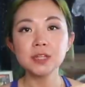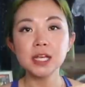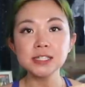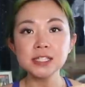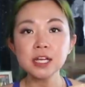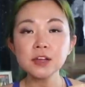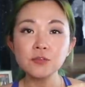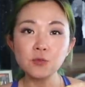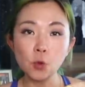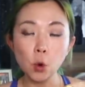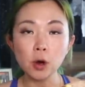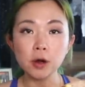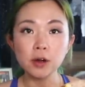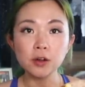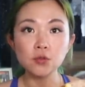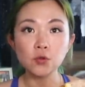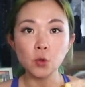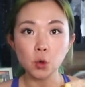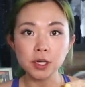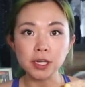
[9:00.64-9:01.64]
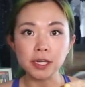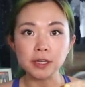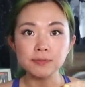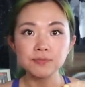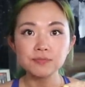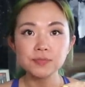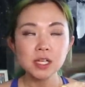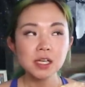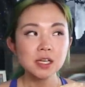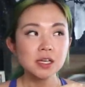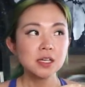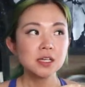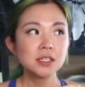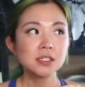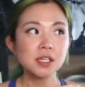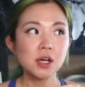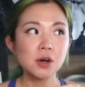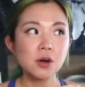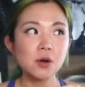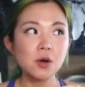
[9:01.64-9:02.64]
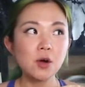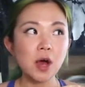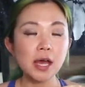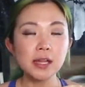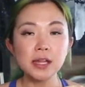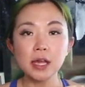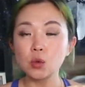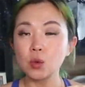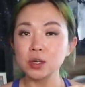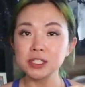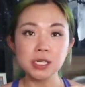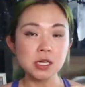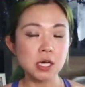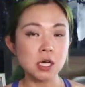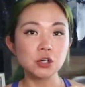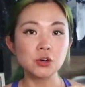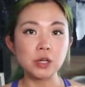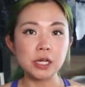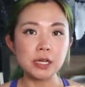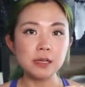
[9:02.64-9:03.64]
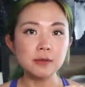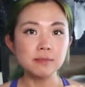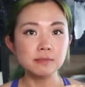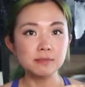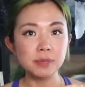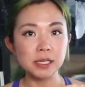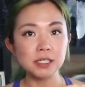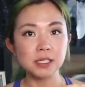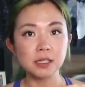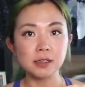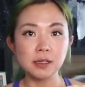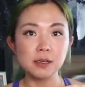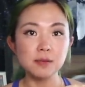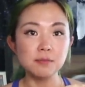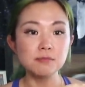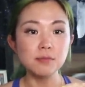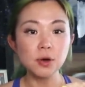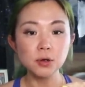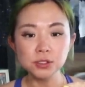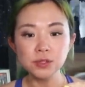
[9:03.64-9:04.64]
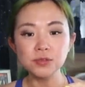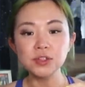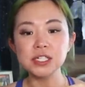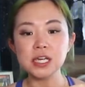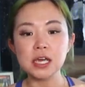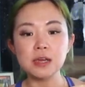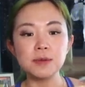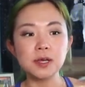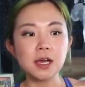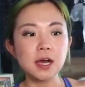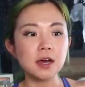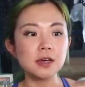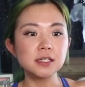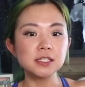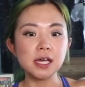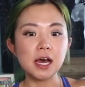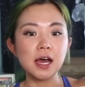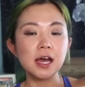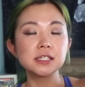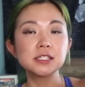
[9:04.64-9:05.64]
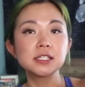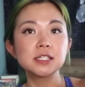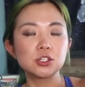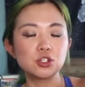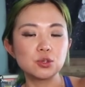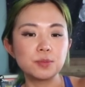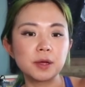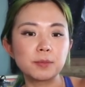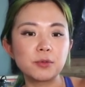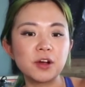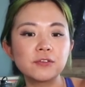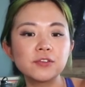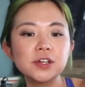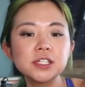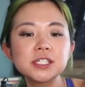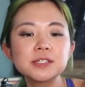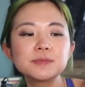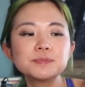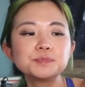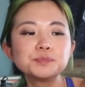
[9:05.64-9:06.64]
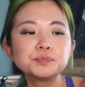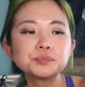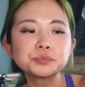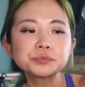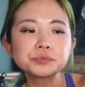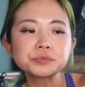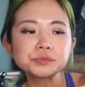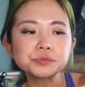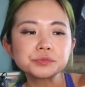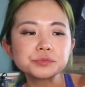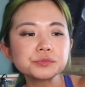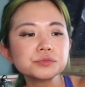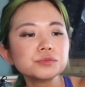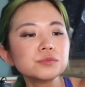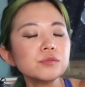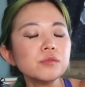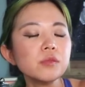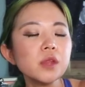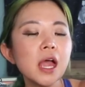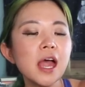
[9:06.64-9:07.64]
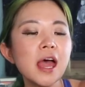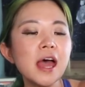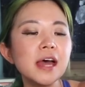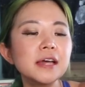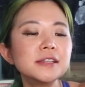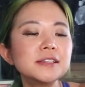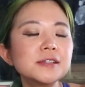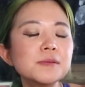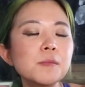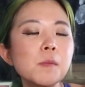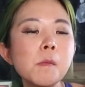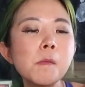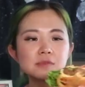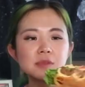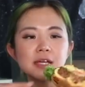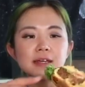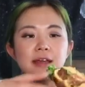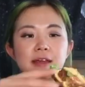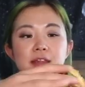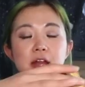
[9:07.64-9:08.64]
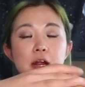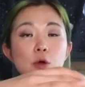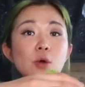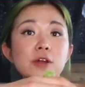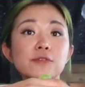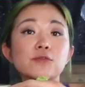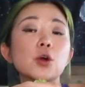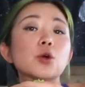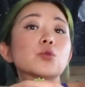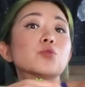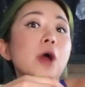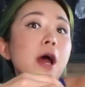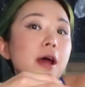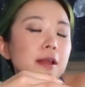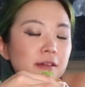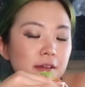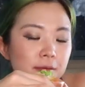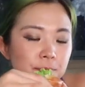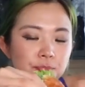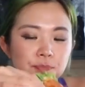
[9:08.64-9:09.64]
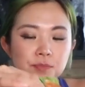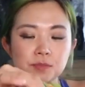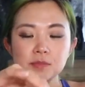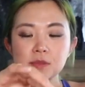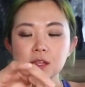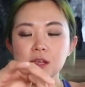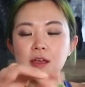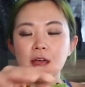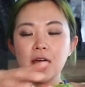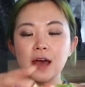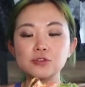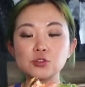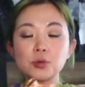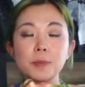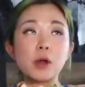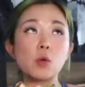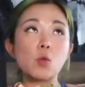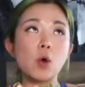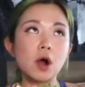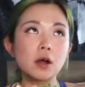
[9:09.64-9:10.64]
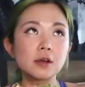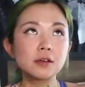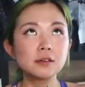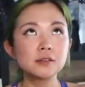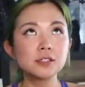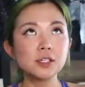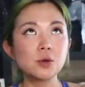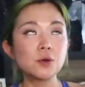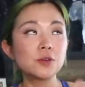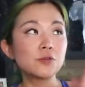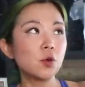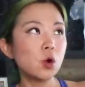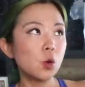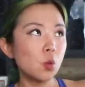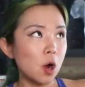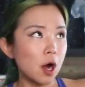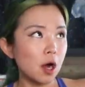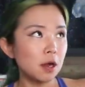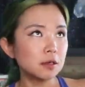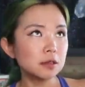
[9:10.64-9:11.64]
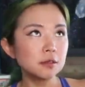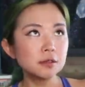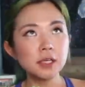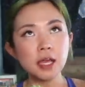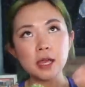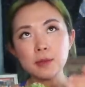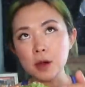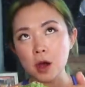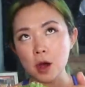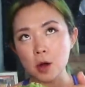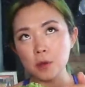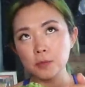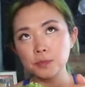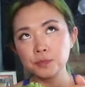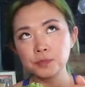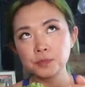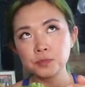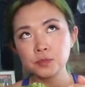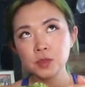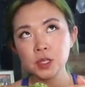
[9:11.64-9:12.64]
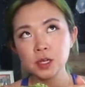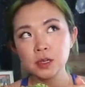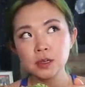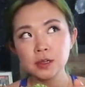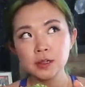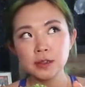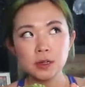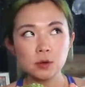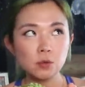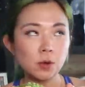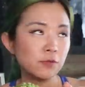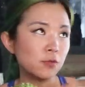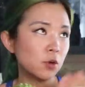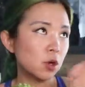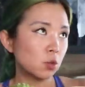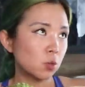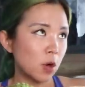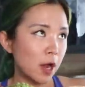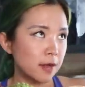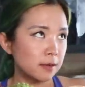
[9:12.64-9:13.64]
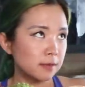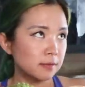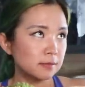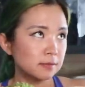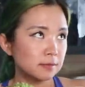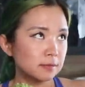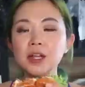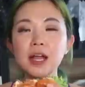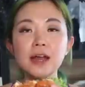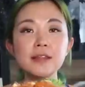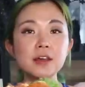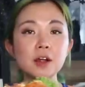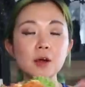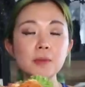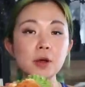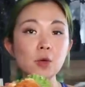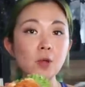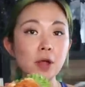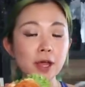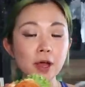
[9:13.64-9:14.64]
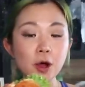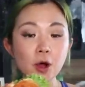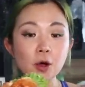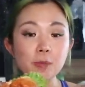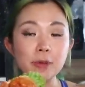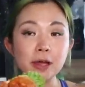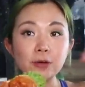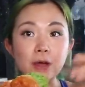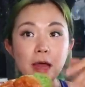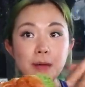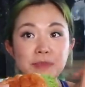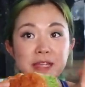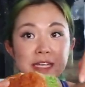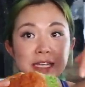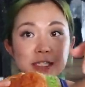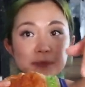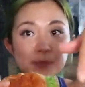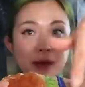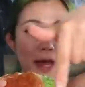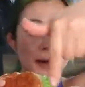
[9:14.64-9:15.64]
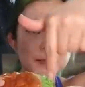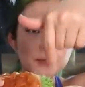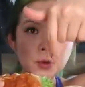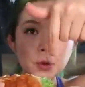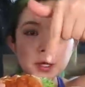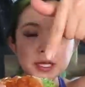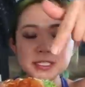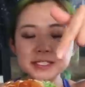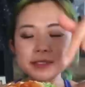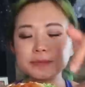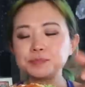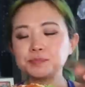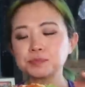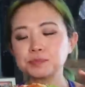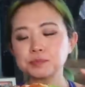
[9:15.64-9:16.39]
it's like 4.40. So I like wasn't hungry basically most of the day because I had such a big breakfast. And, and then I went for a run after my walk. So I went for a walk, came home, then went for a run, and then on my way home, I grabbed these bad boys.